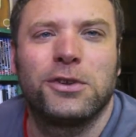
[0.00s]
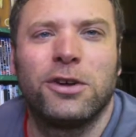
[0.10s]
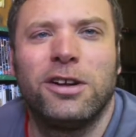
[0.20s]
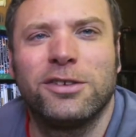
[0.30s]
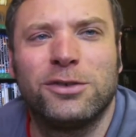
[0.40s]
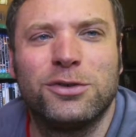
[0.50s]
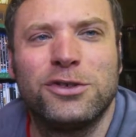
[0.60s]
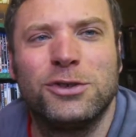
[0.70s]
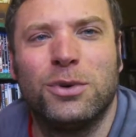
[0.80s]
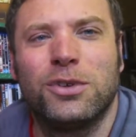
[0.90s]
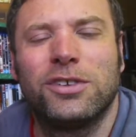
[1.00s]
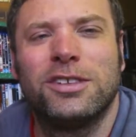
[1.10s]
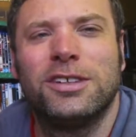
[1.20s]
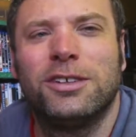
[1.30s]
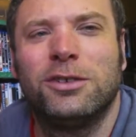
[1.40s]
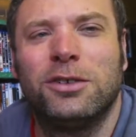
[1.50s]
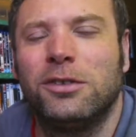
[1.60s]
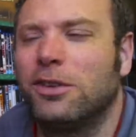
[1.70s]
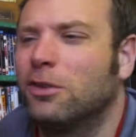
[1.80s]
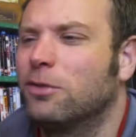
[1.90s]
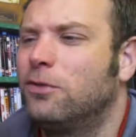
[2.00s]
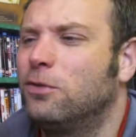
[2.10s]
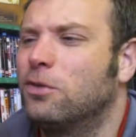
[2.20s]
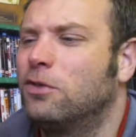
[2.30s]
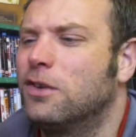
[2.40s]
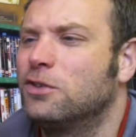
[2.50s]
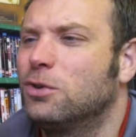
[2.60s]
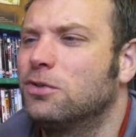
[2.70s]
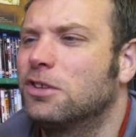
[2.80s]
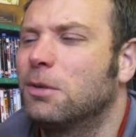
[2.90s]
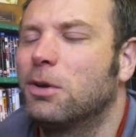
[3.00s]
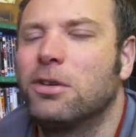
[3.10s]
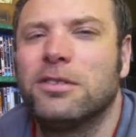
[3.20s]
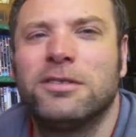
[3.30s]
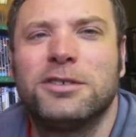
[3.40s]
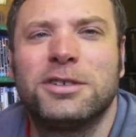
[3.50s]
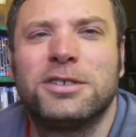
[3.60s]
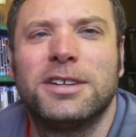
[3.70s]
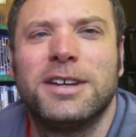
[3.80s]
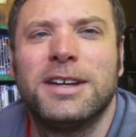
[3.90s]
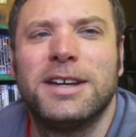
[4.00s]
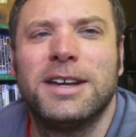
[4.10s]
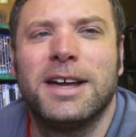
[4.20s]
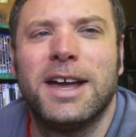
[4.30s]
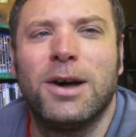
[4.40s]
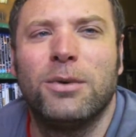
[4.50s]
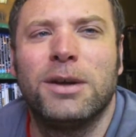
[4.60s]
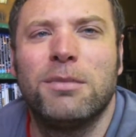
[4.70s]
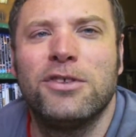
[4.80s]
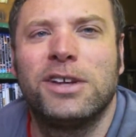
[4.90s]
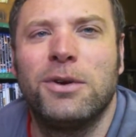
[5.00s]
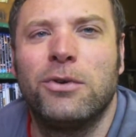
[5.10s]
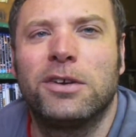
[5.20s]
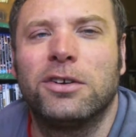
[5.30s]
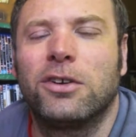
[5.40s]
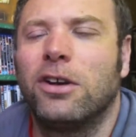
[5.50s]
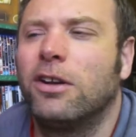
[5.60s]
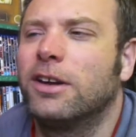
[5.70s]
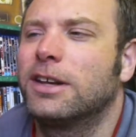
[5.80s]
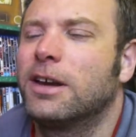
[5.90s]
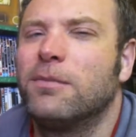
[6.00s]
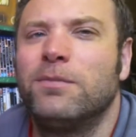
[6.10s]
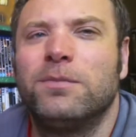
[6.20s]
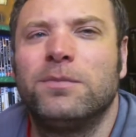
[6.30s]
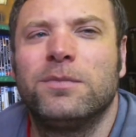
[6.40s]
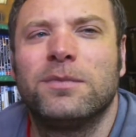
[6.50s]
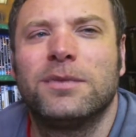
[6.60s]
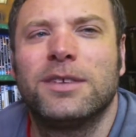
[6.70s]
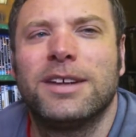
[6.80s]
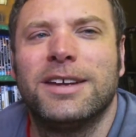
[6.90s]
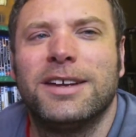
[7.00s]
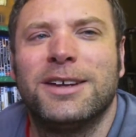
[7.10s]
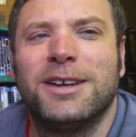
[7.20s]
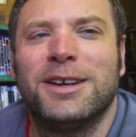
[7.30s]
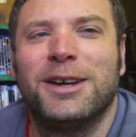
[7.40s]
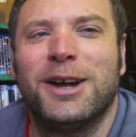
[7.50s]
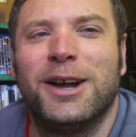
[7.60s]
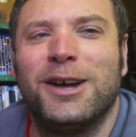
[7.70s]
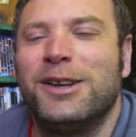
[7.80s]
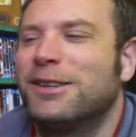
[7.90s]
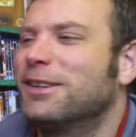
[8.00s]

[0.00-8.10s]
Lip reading: kind of like a sort of short, it's like 4 or 5 shorts or something on it, and just all done by the same director. Kind of like I don't know,